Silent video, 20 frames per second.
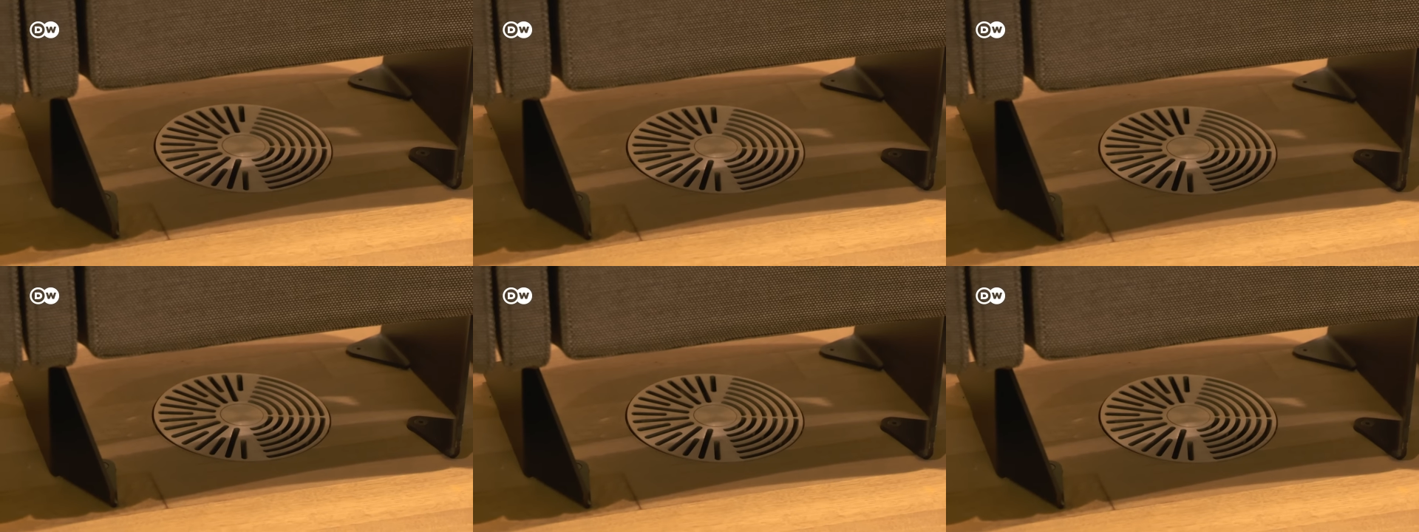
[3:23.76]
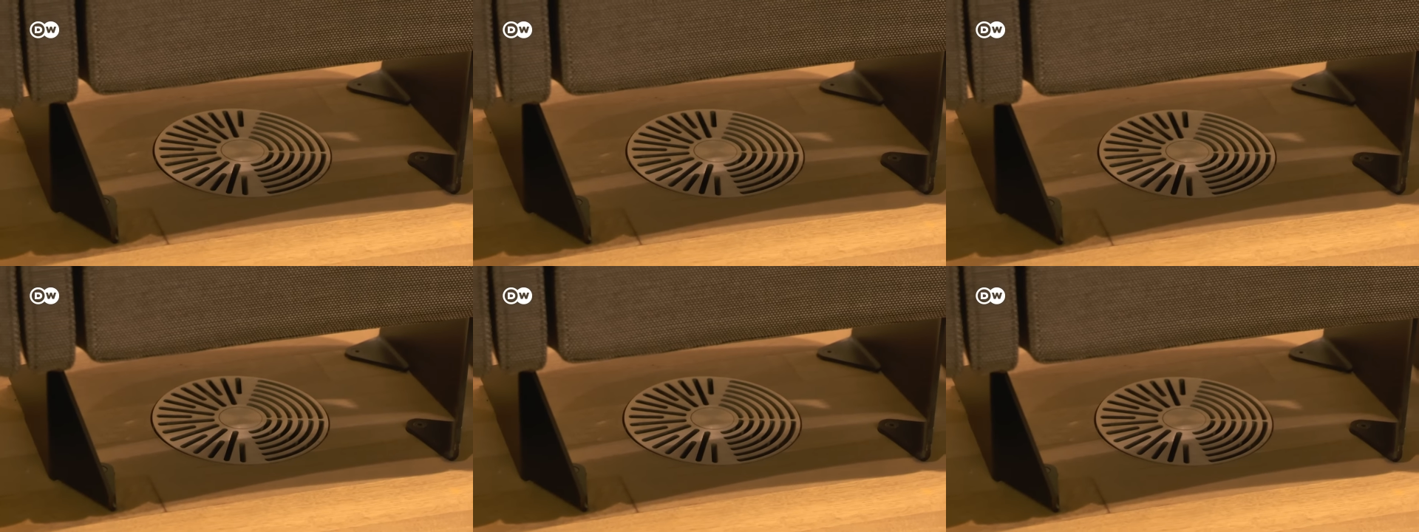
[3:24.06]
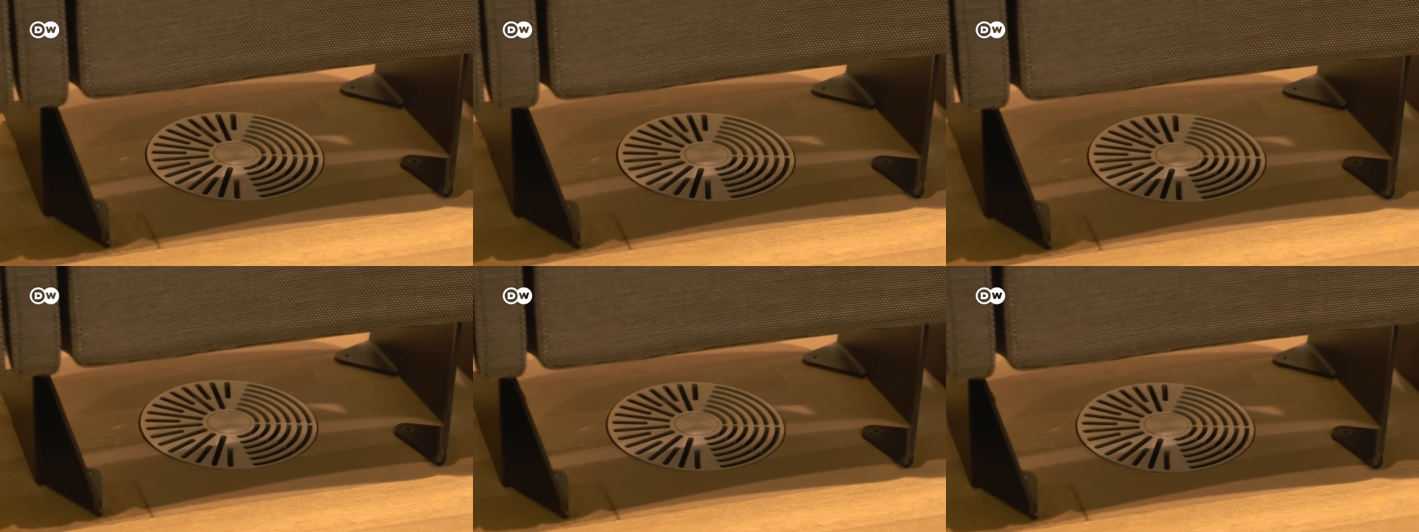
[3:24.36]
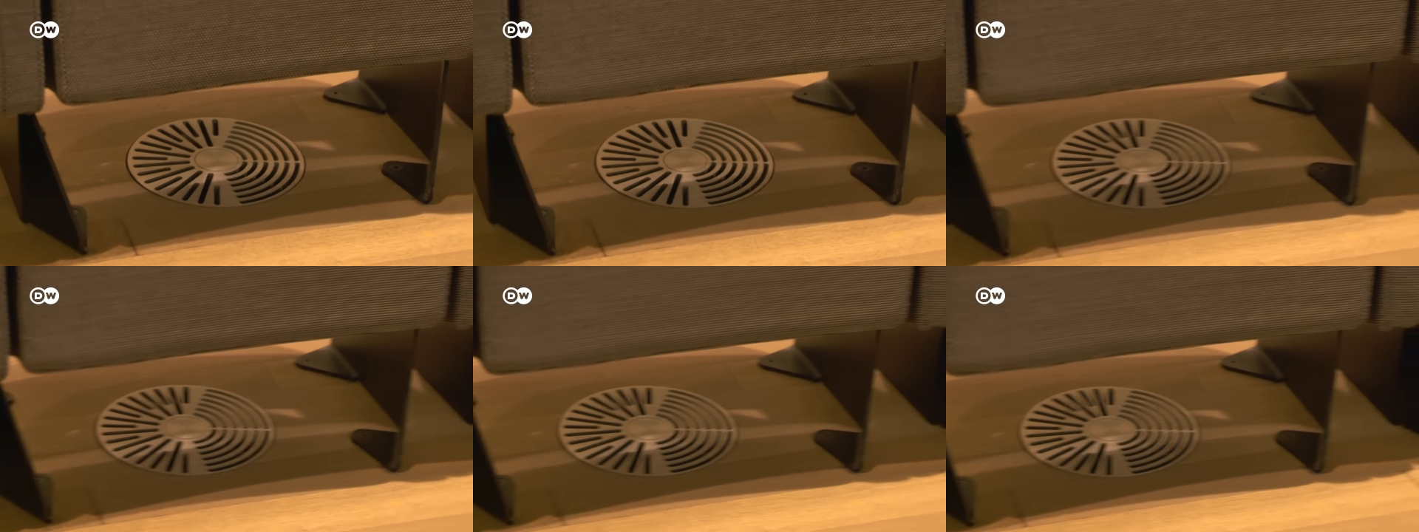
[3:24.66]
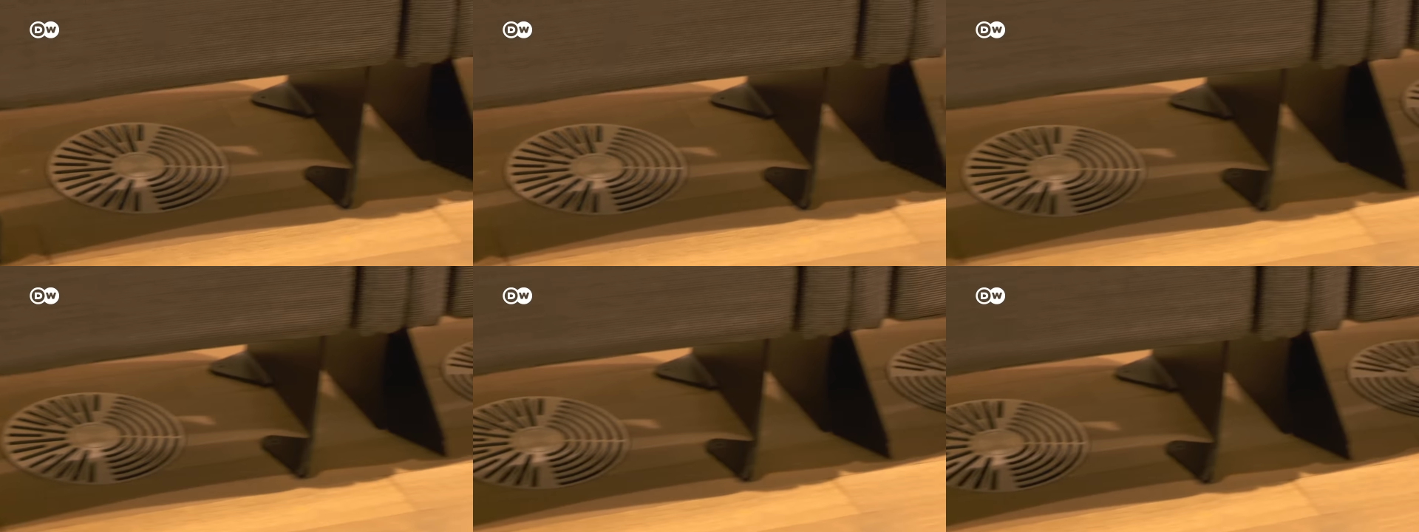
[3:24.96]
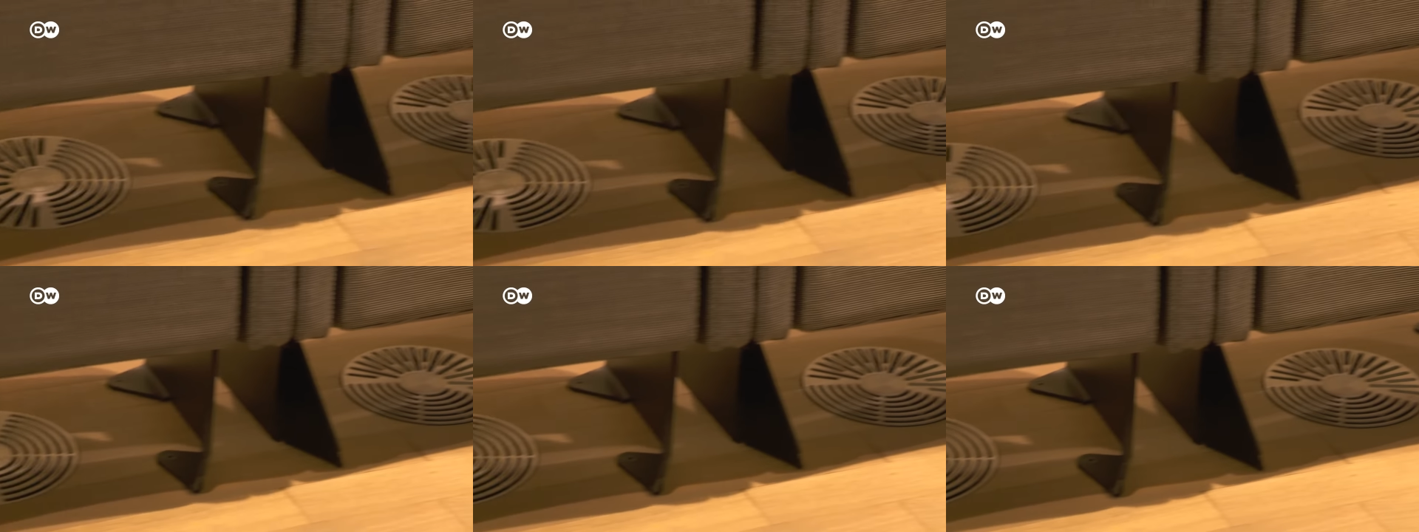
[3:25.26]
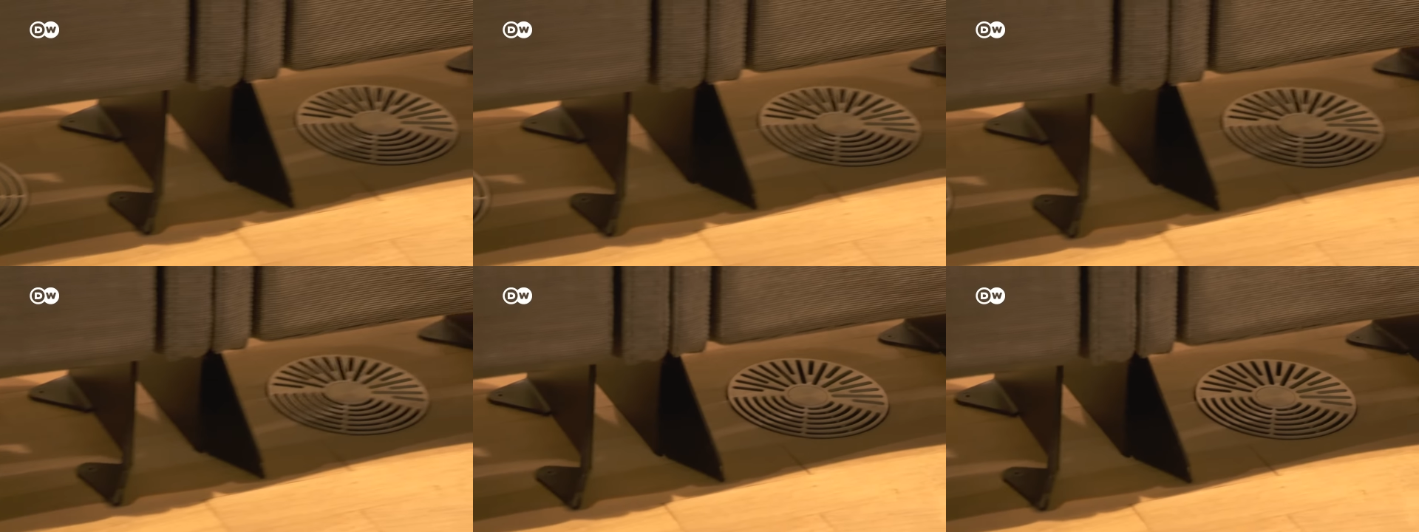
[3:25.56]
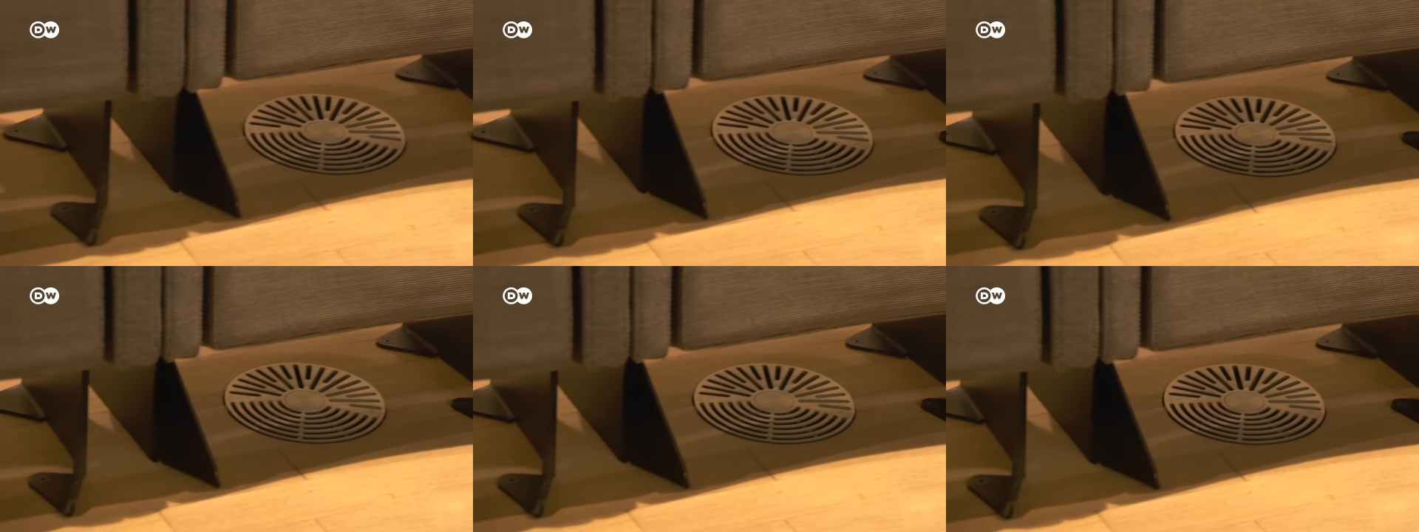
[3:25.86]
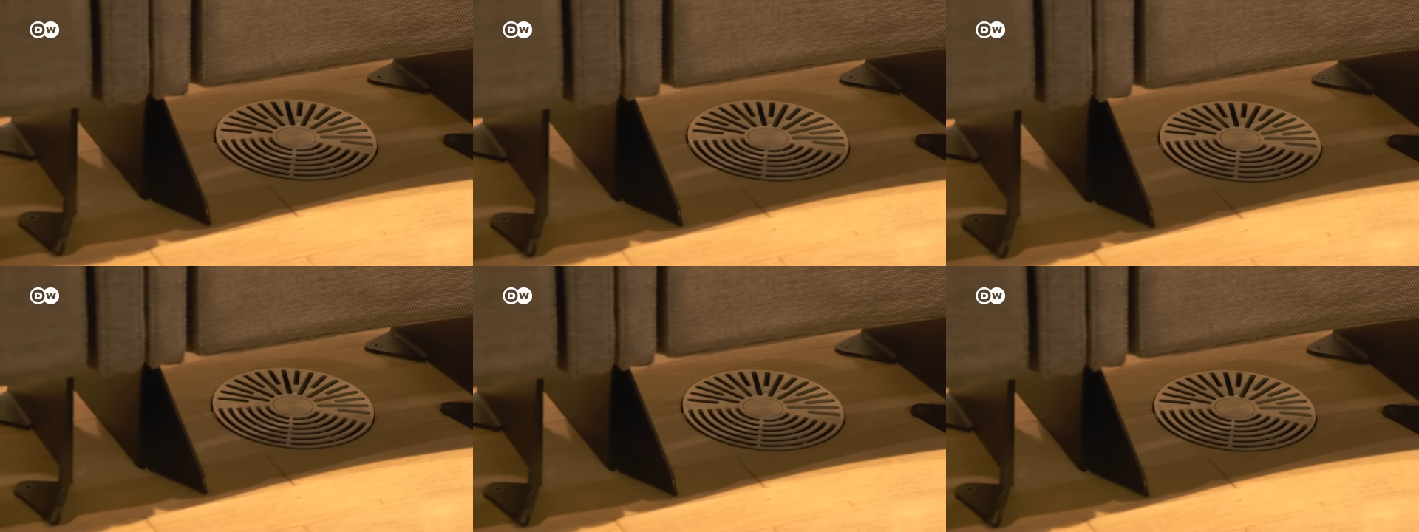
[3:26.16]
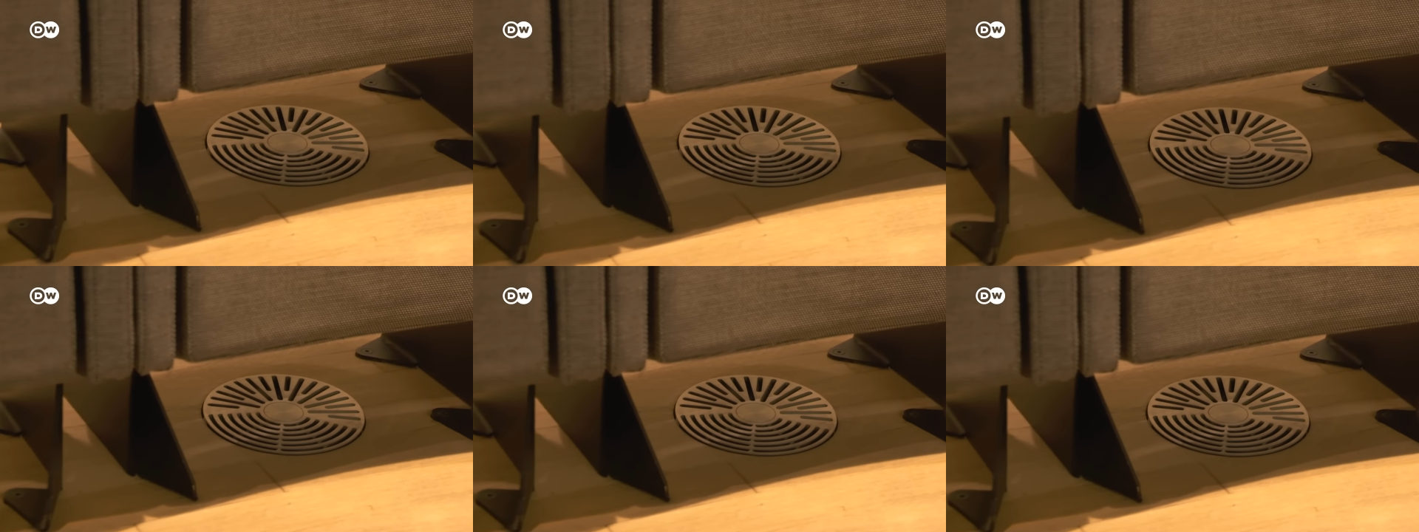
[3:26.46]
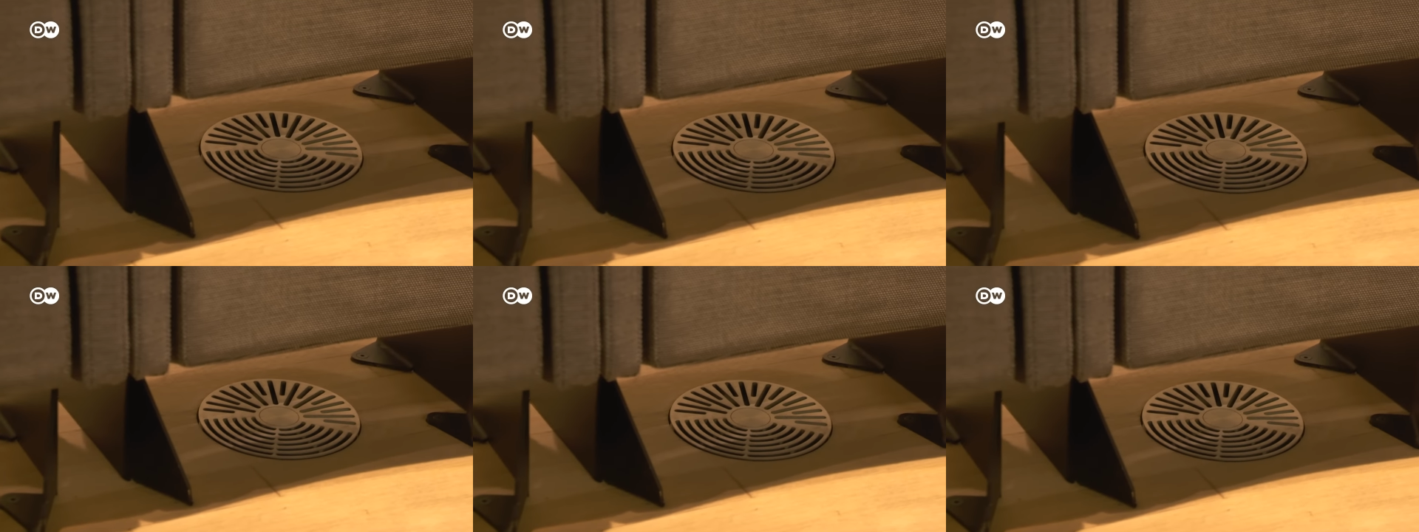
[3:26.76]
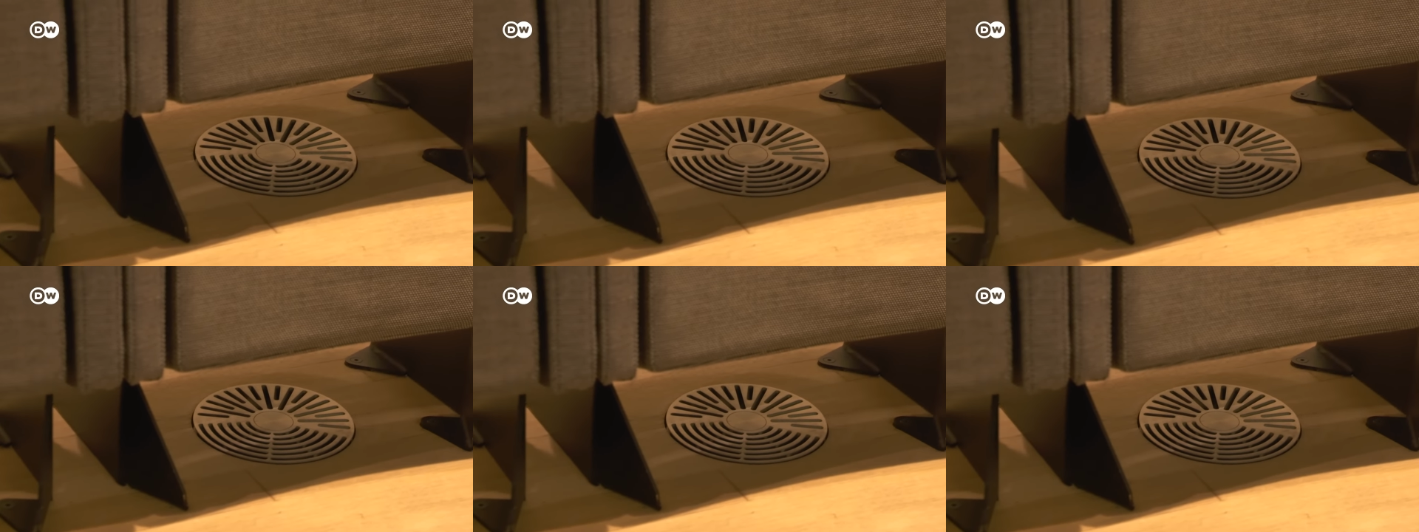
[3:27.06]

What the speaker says: Nobody's mouth can be seen.